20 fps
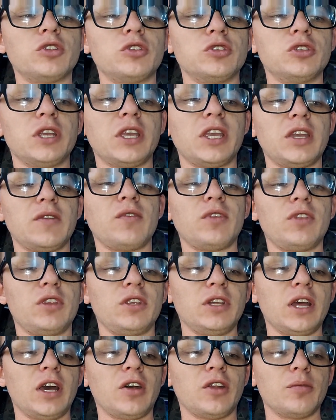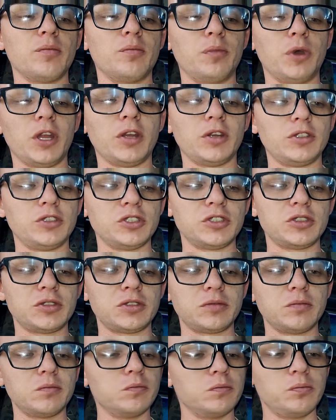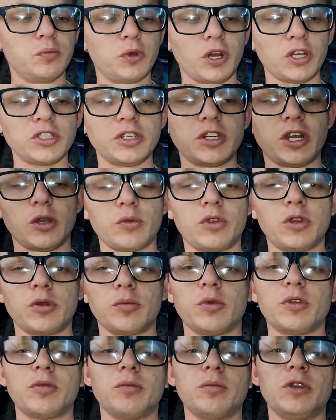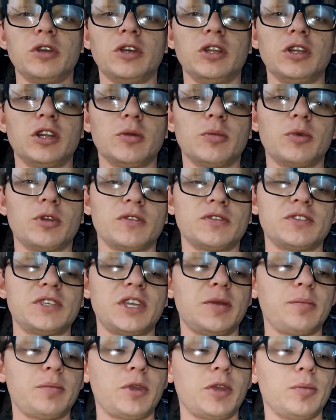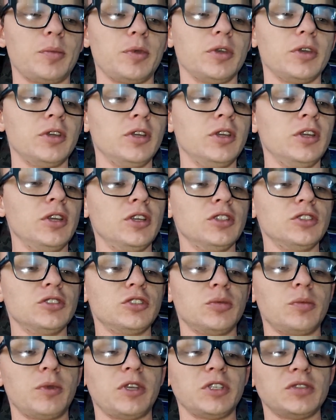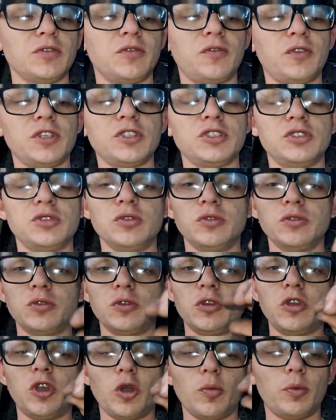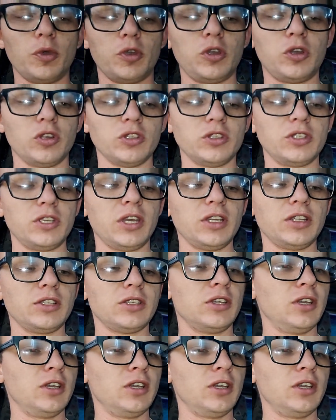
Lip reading: to take everything down and just brush it down with a little bit of sandpaper so it makes a fresh new copper contact,